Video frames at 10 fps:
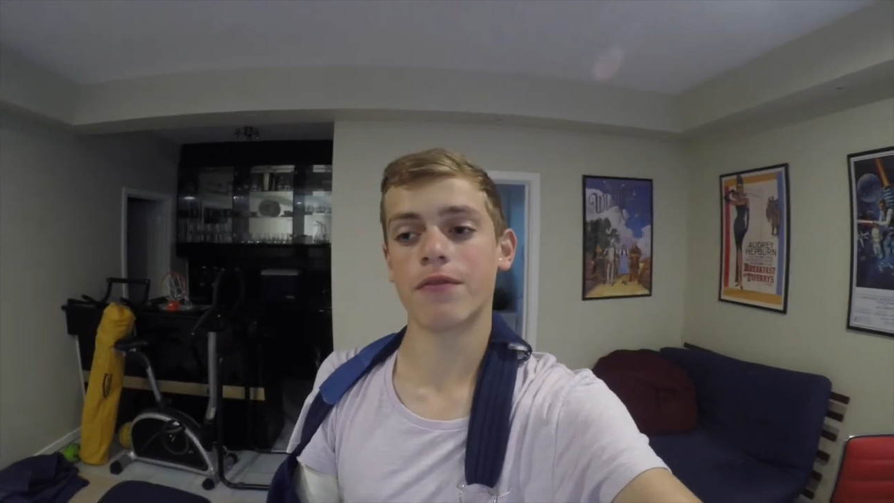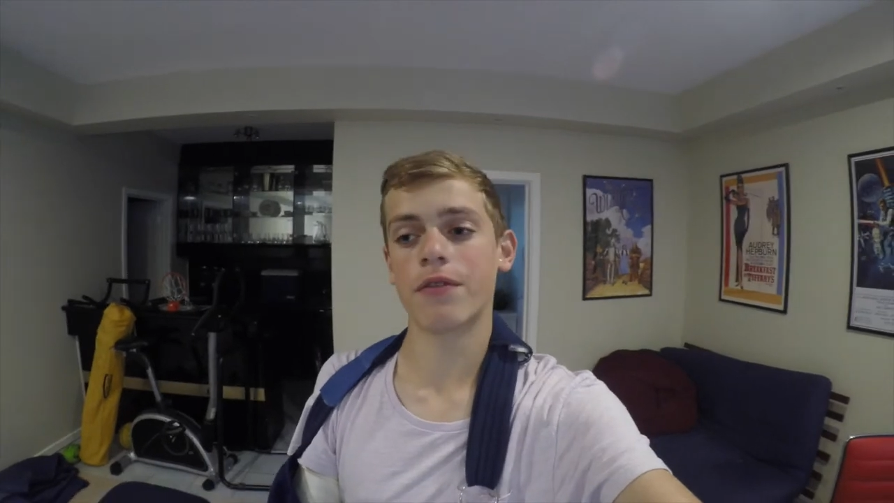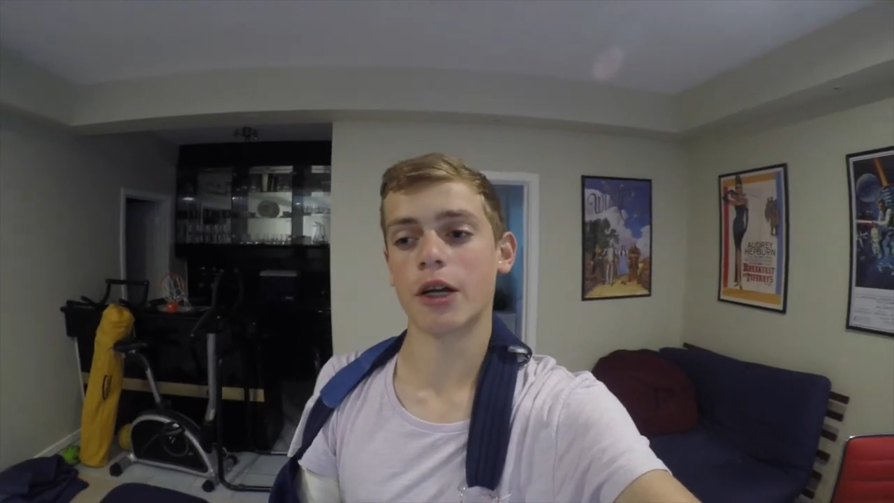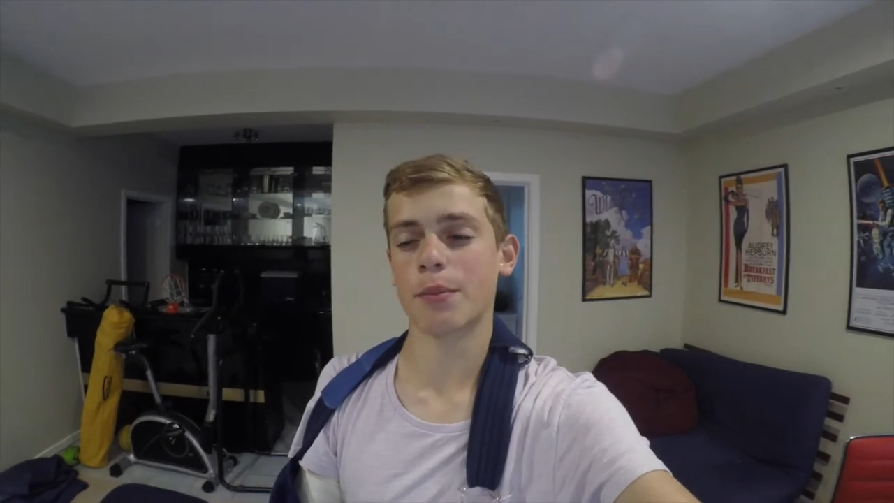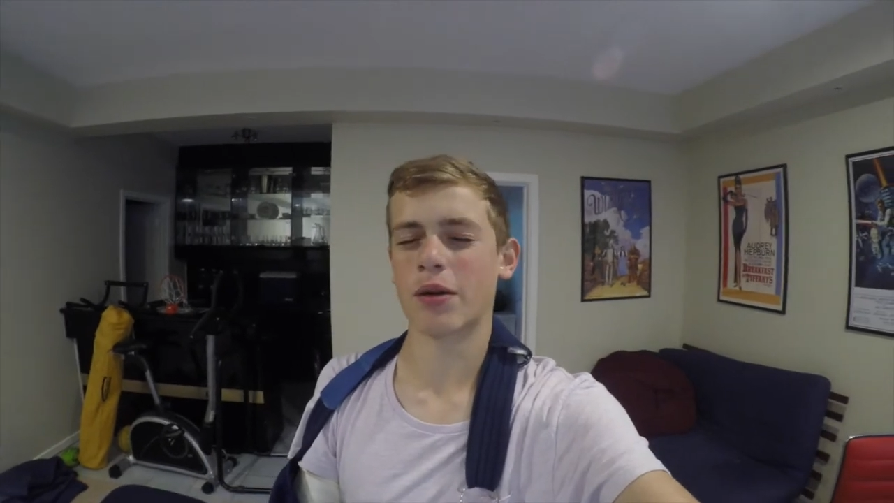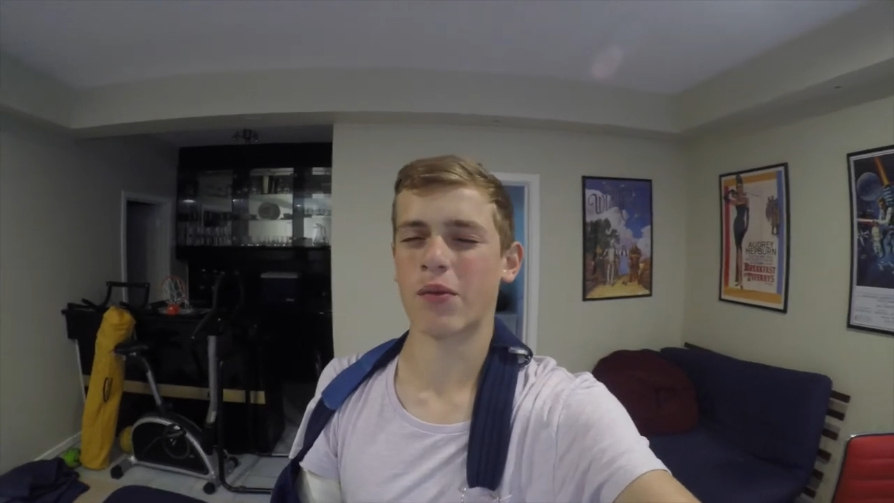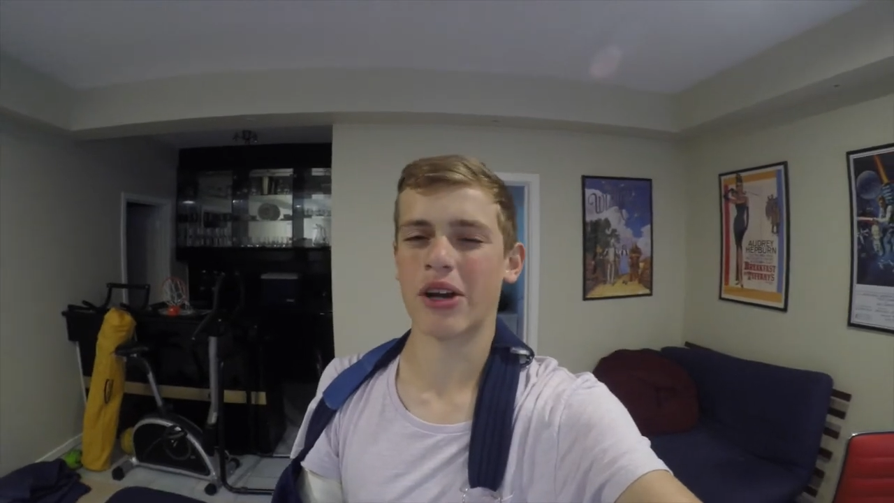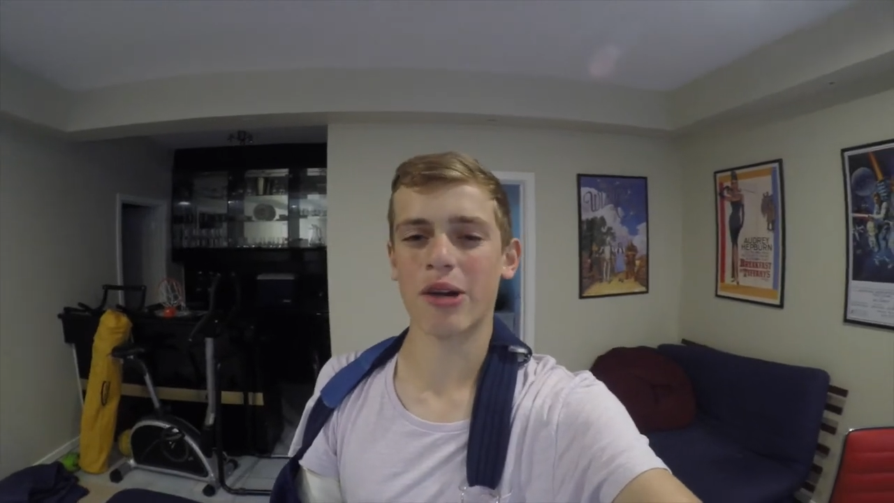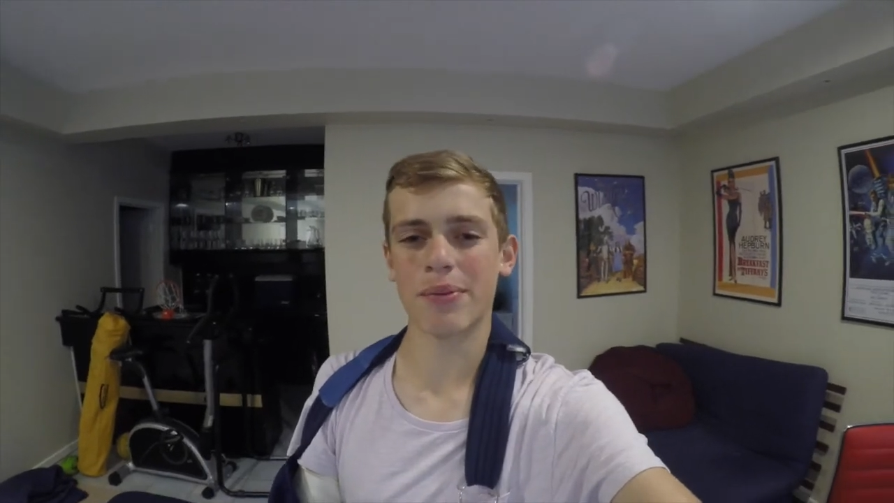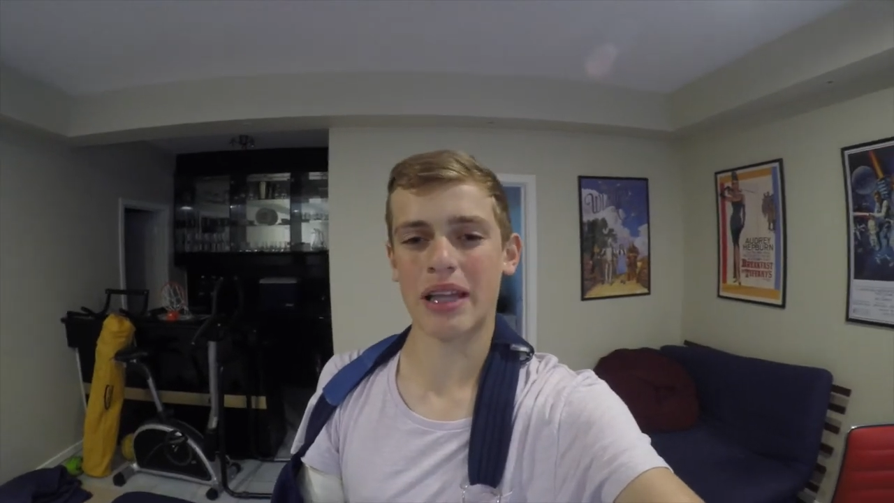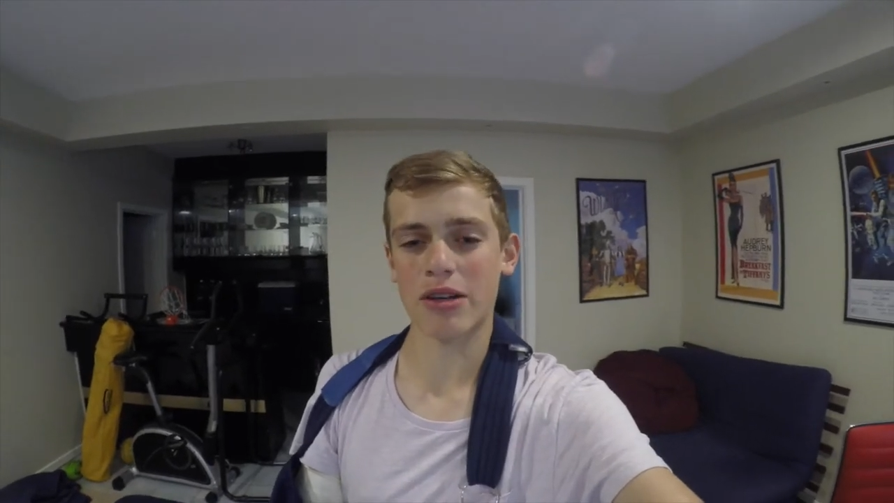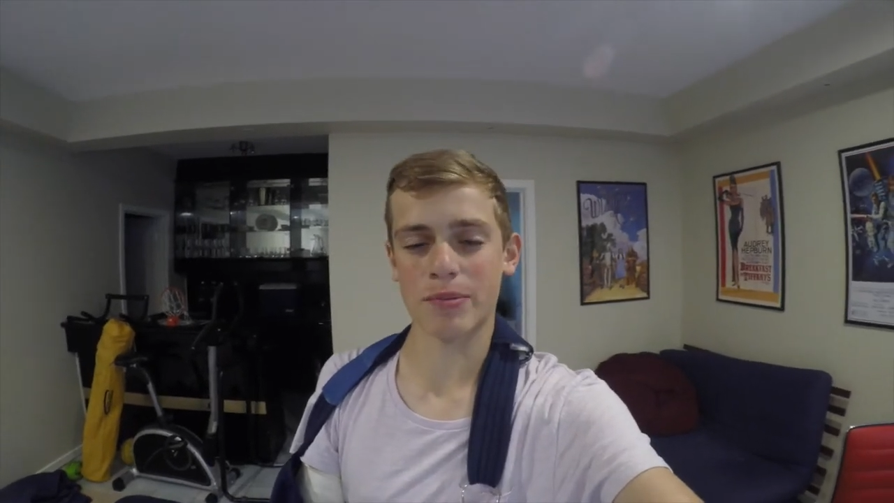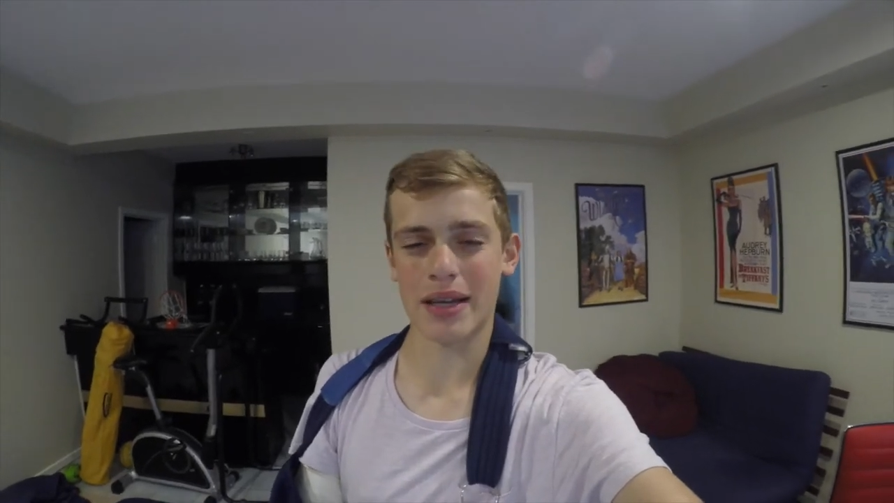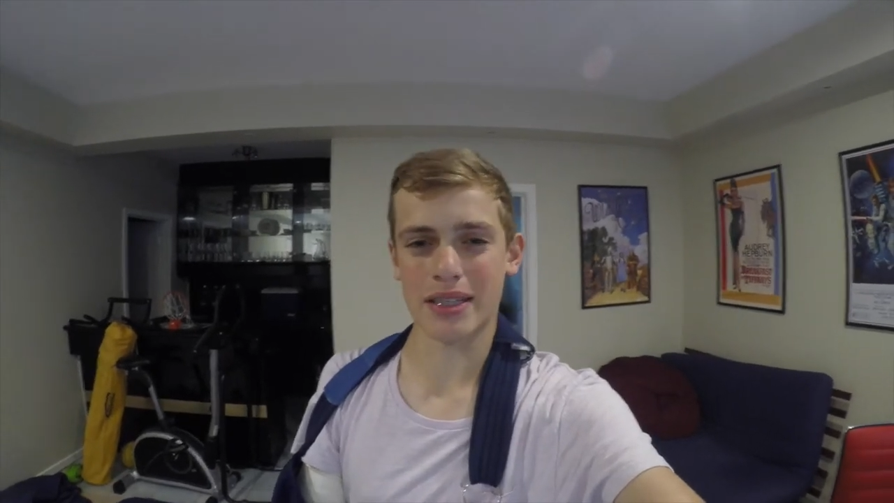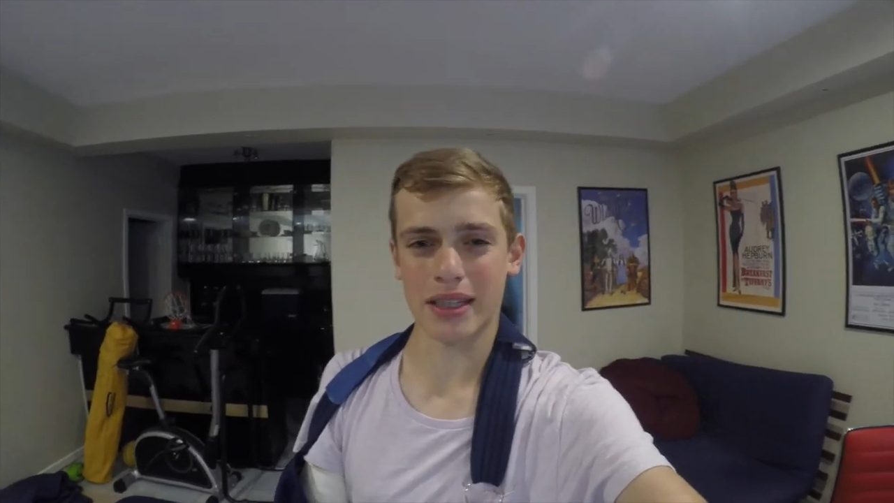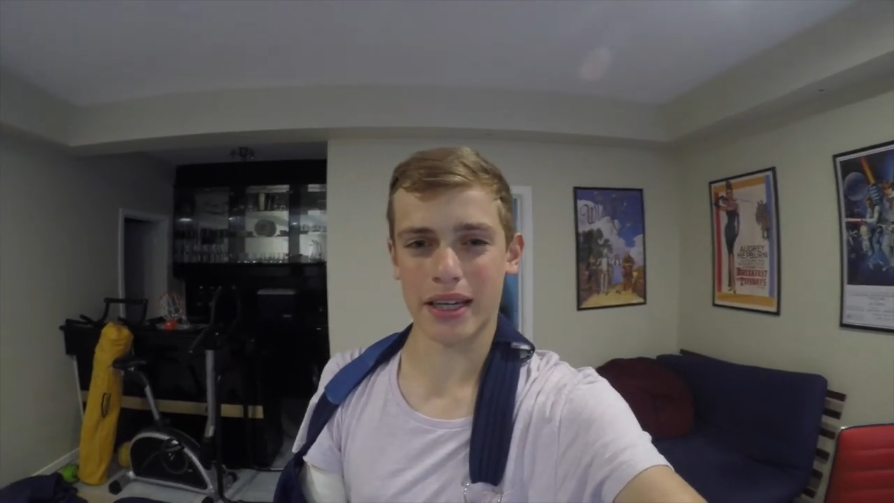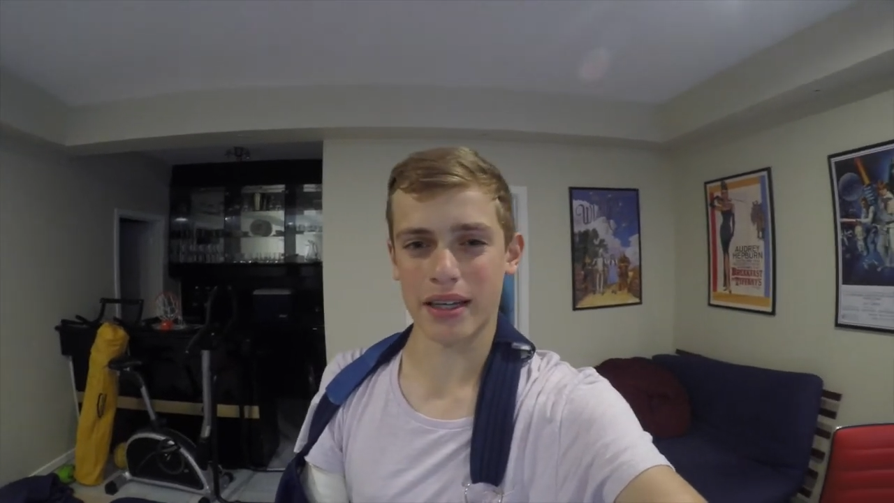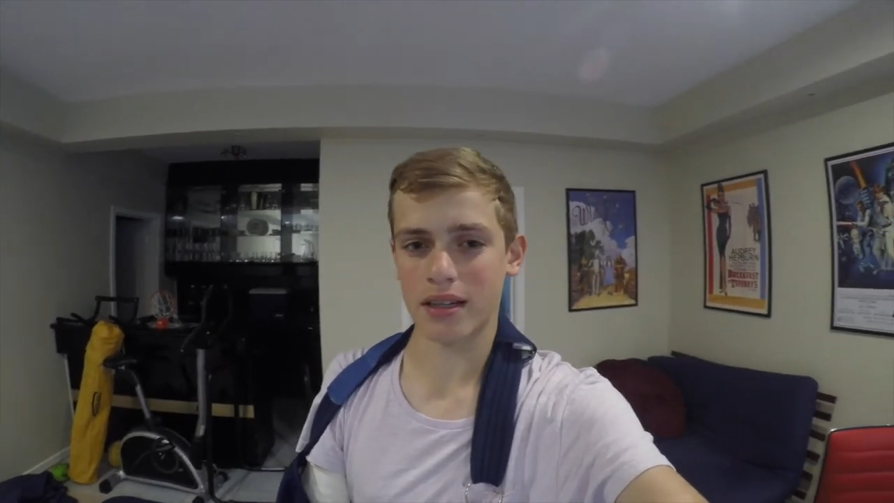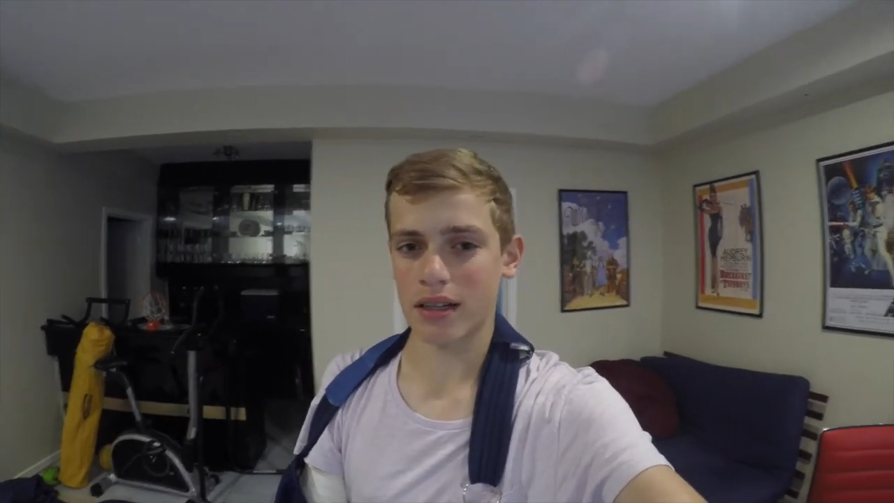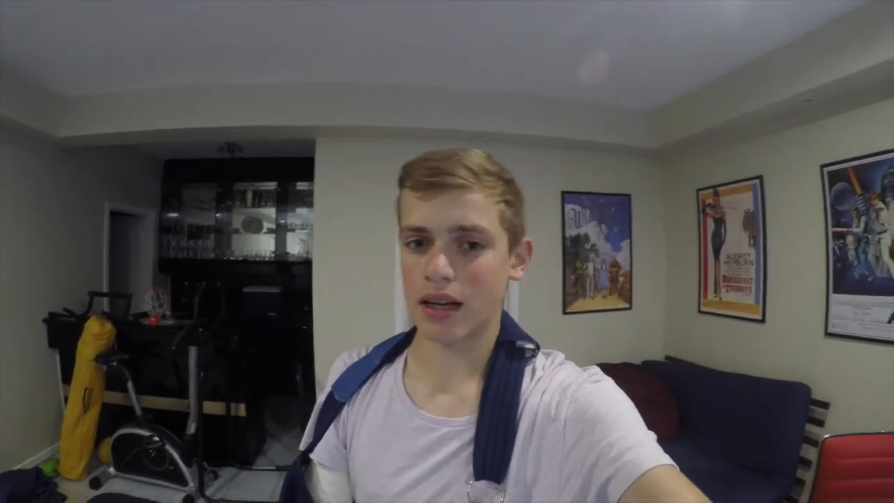felt a bit weary, but that was basically it.